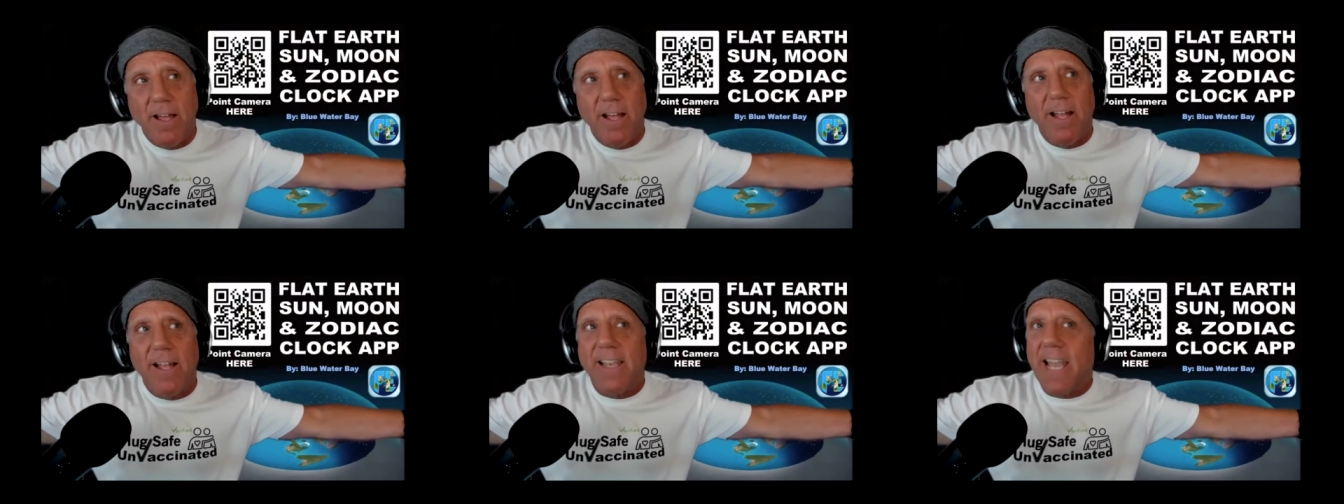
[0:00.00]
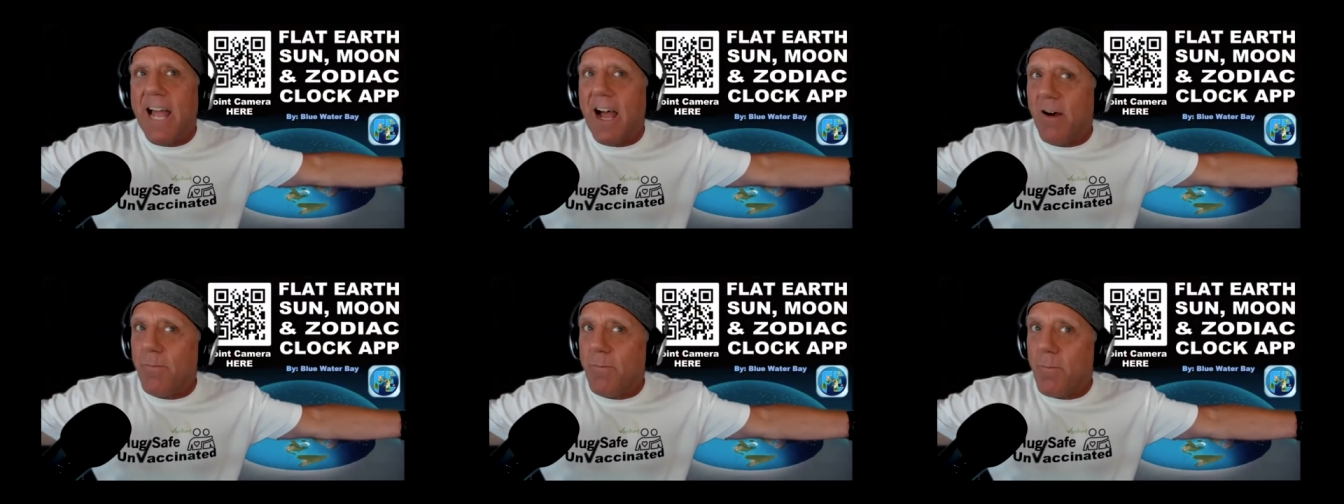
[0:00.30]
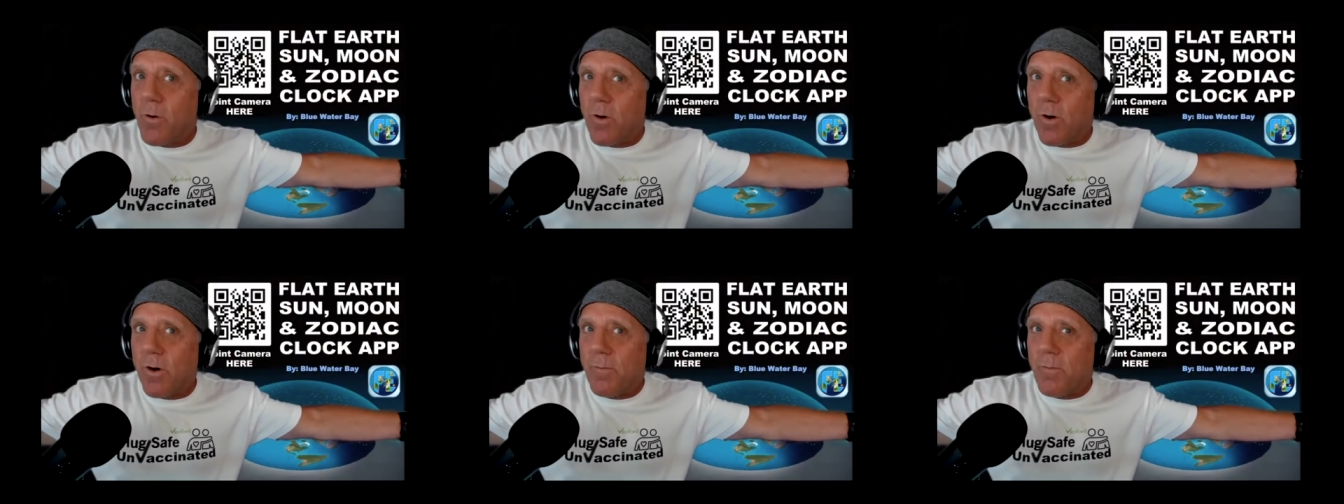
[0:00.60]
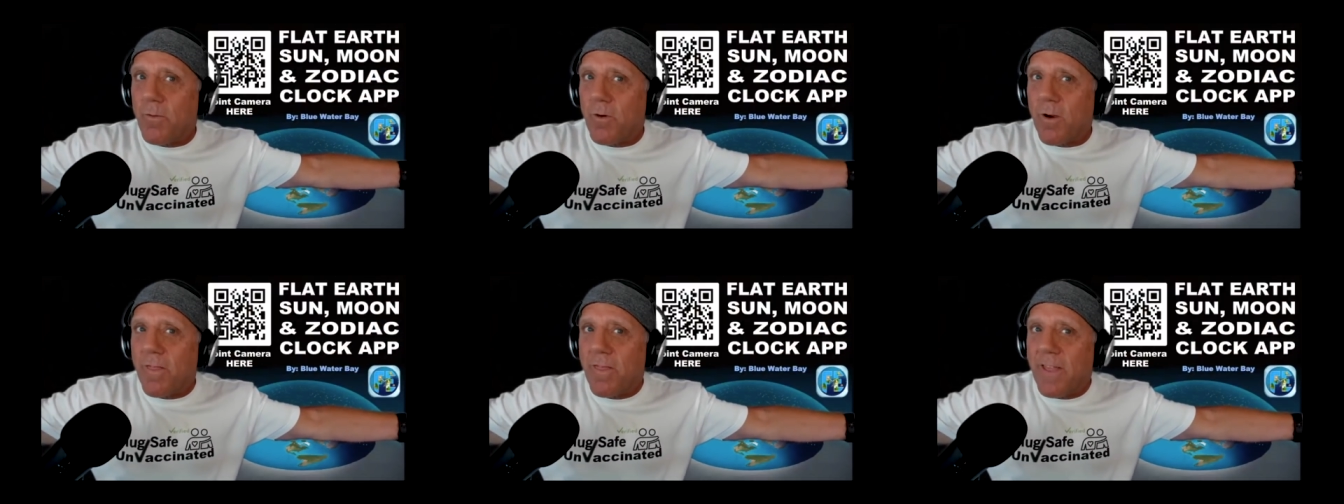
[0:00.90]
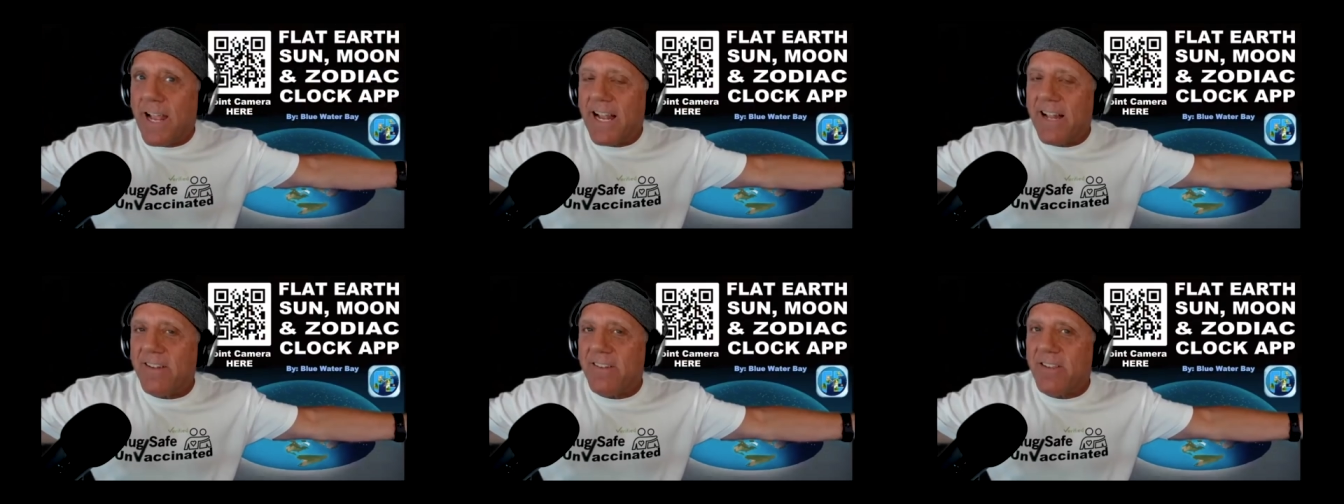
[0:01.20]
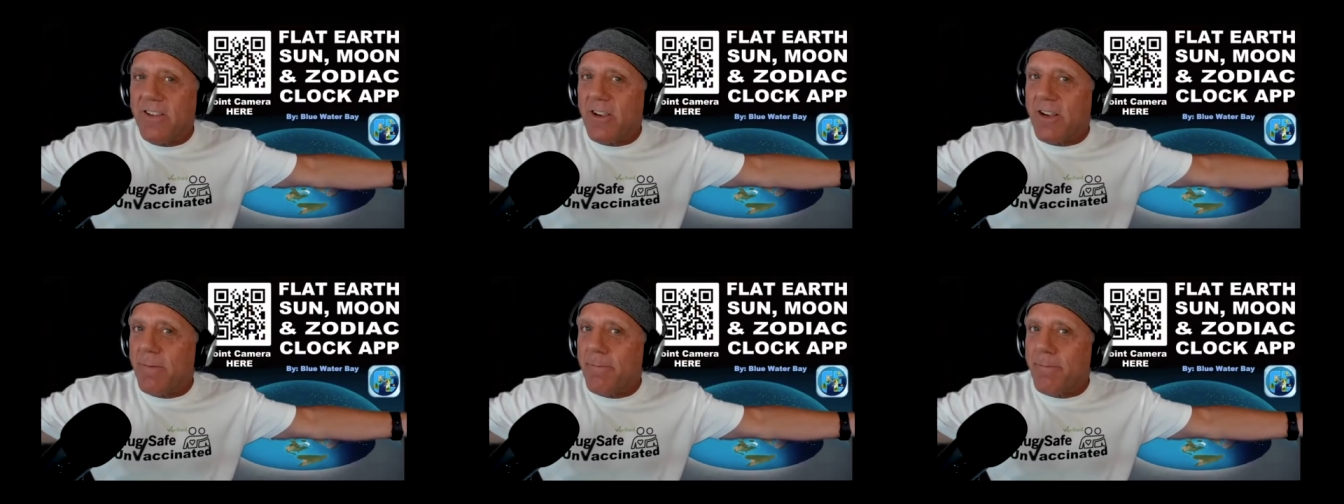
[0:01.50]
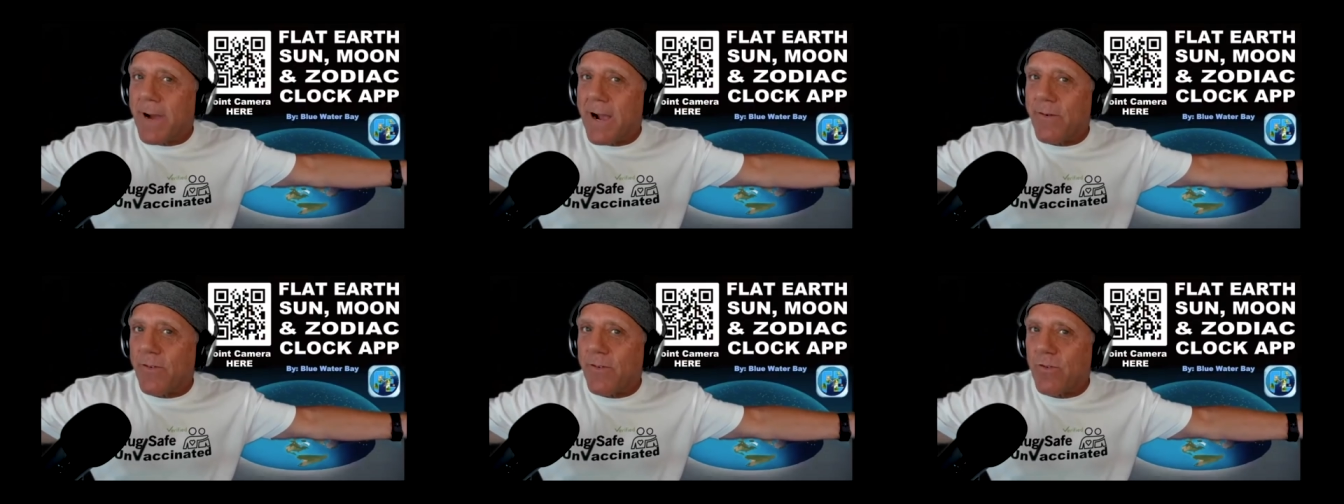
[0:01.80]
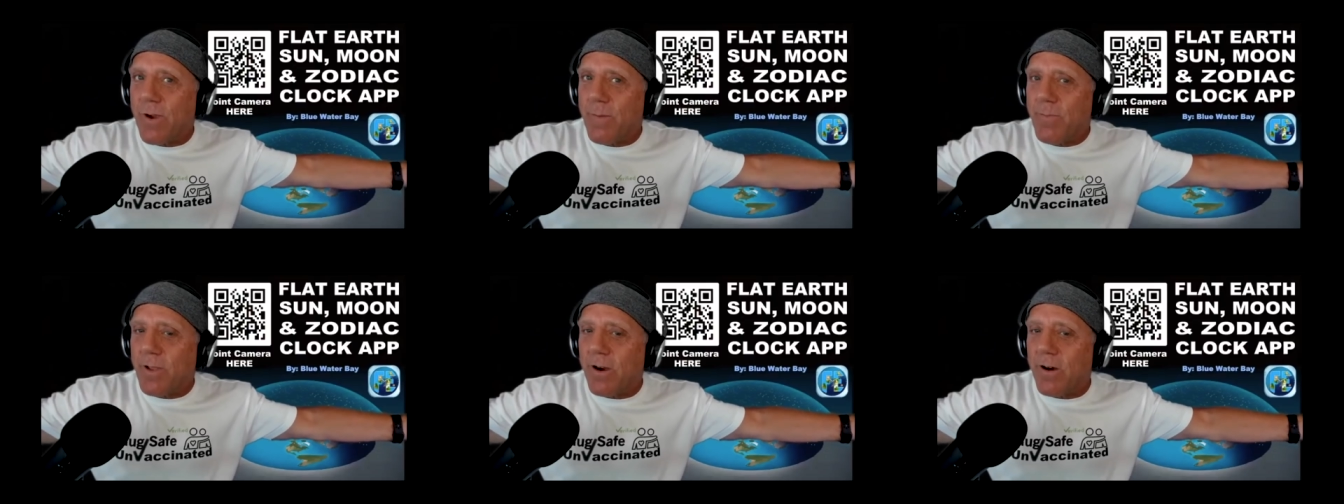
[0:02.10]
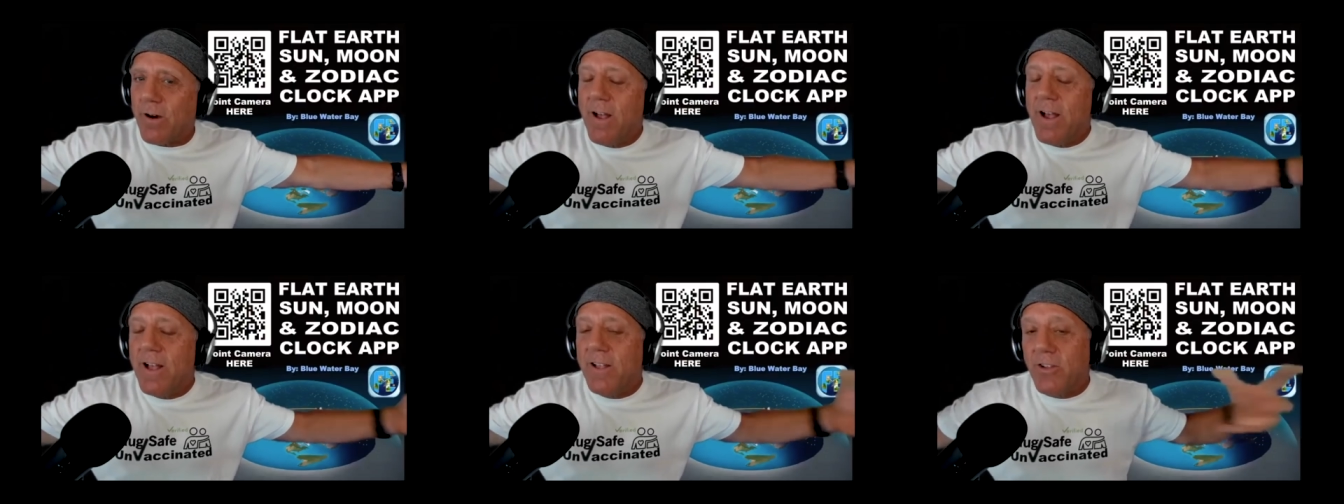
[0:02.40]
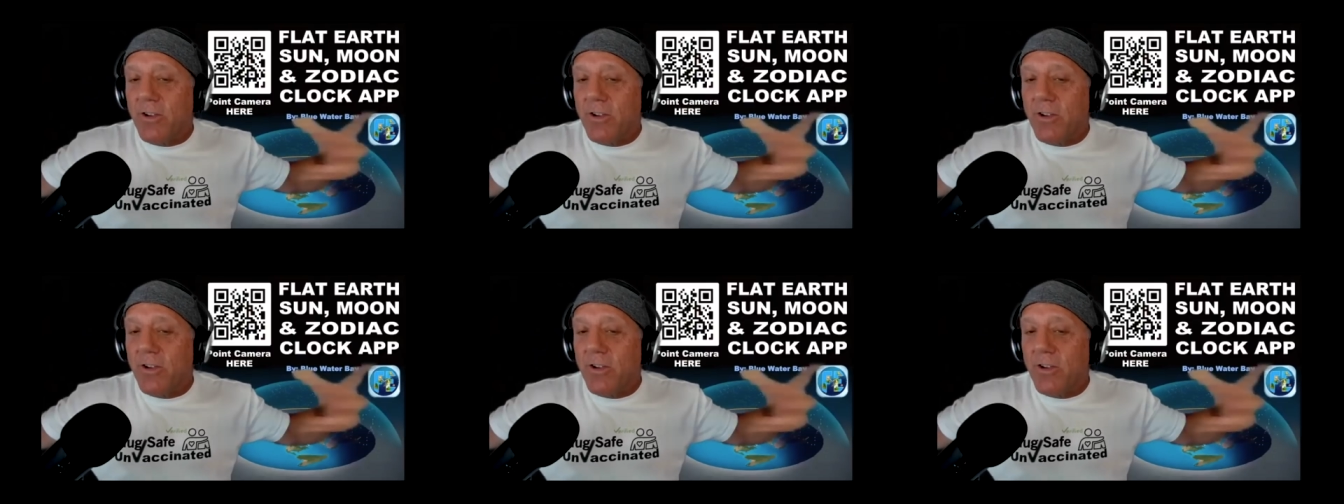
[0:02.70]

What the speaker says: now more and more things you can buy with crypto.